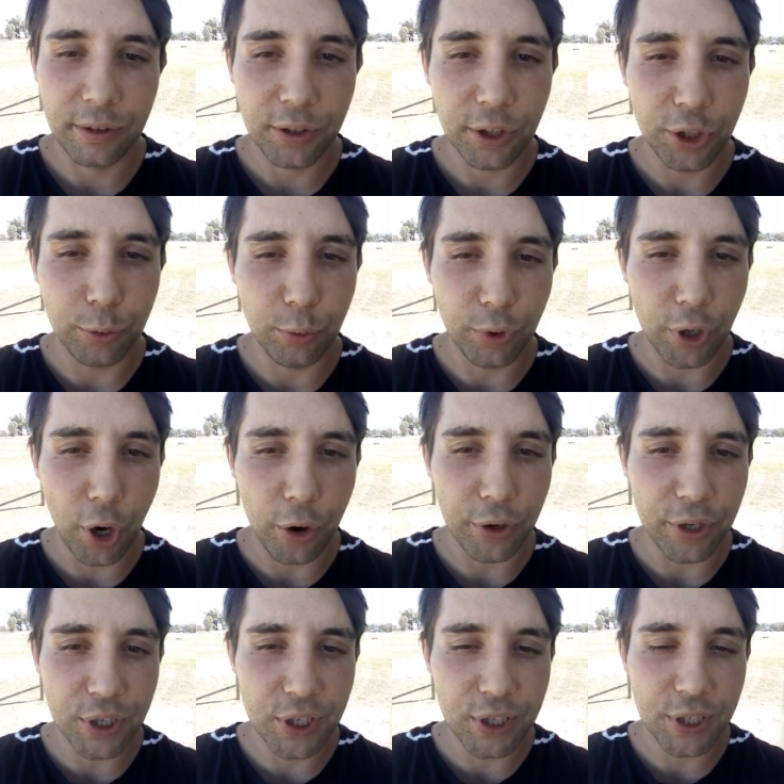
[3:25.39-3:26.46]
you will
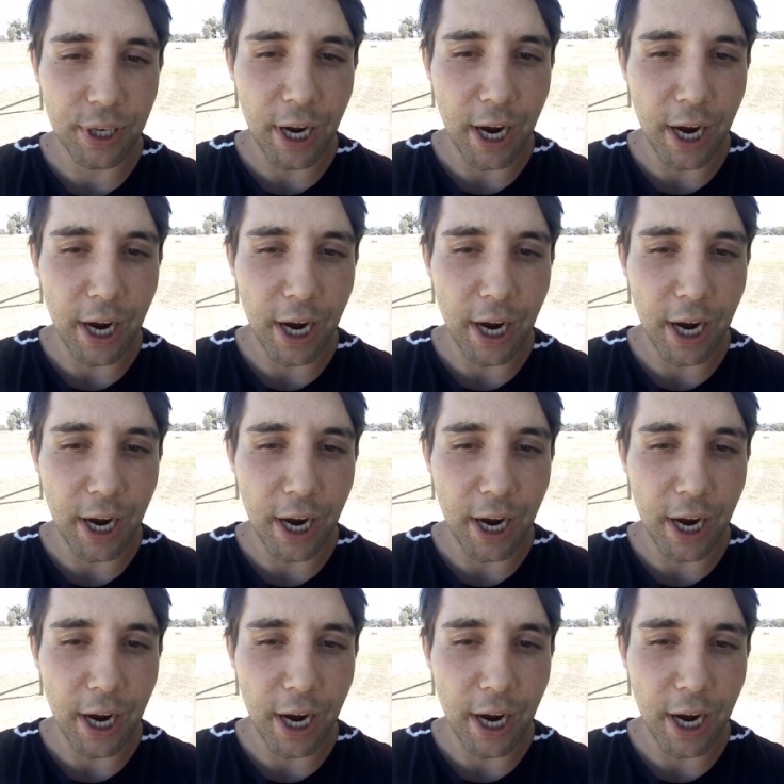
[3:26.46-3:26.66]
notice